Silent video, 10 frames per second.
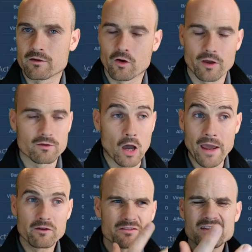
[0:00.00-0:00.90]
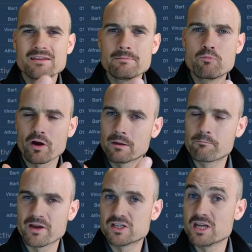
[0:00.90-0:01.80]
Okay, so I don't see any blocking
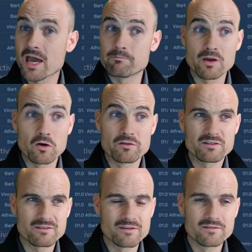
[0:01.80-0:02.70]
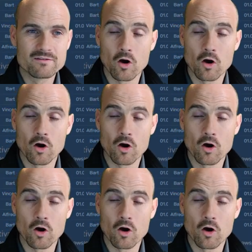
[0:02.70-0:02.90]
page yet because this is